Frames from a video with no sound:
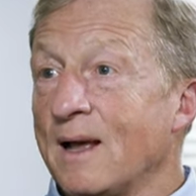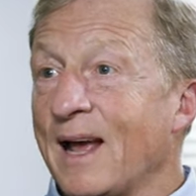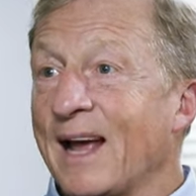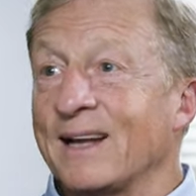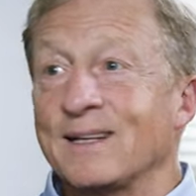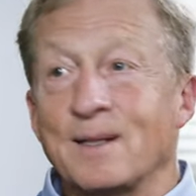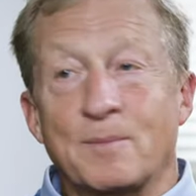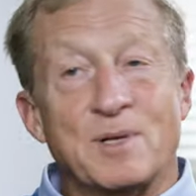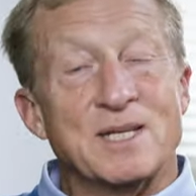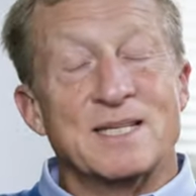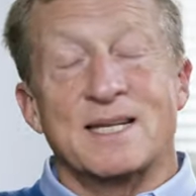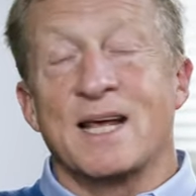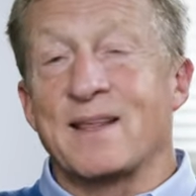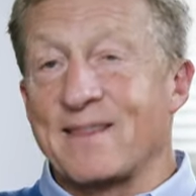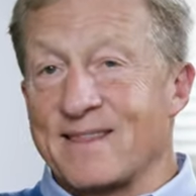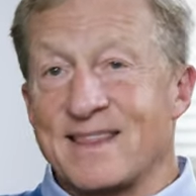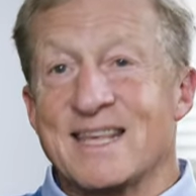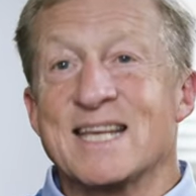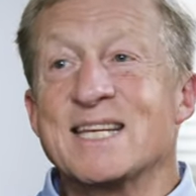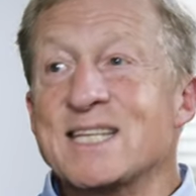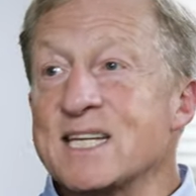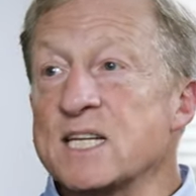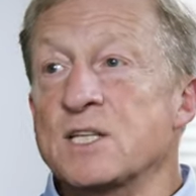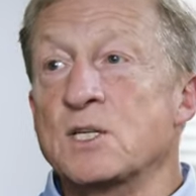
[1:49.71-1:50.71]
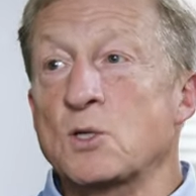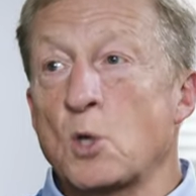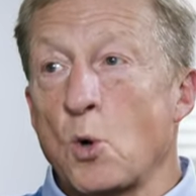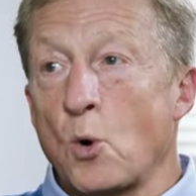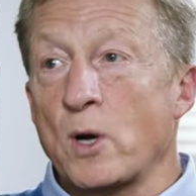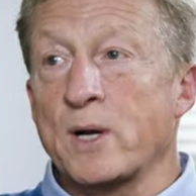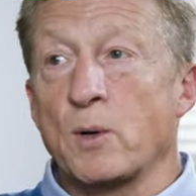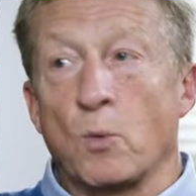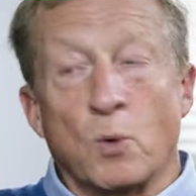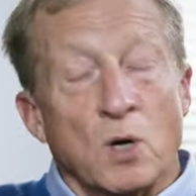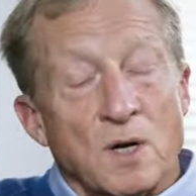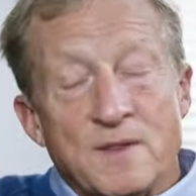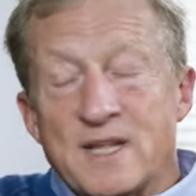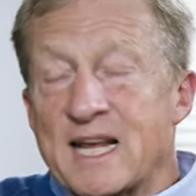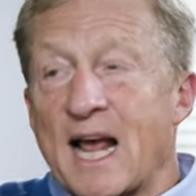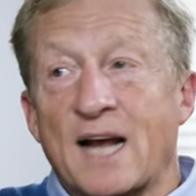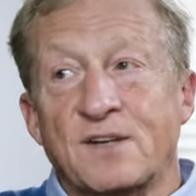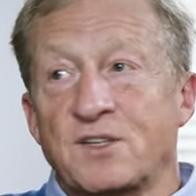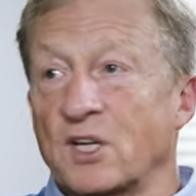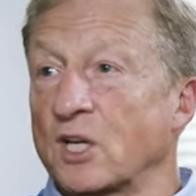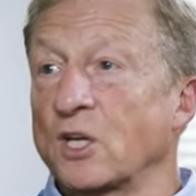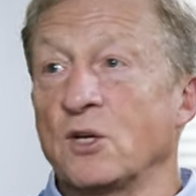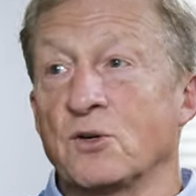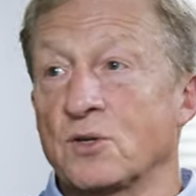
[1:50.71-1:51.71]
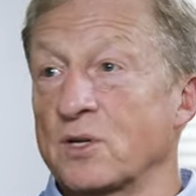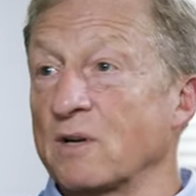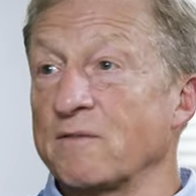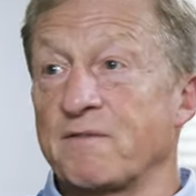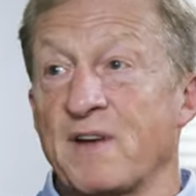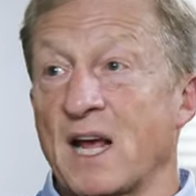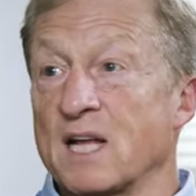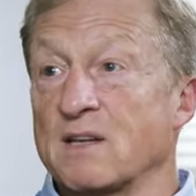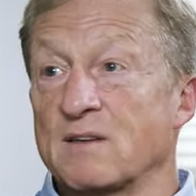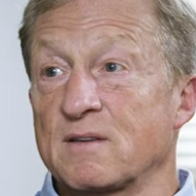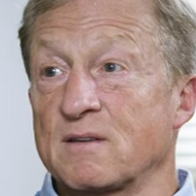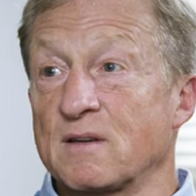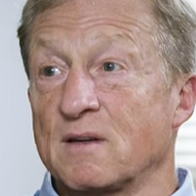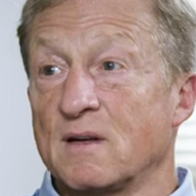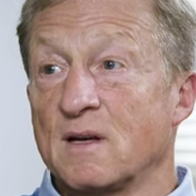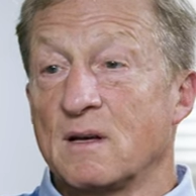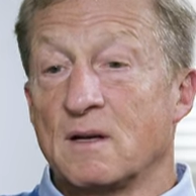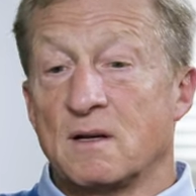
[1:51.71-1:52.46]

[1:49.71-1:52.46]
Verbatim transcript: And let me say this is going we're in the execution phase.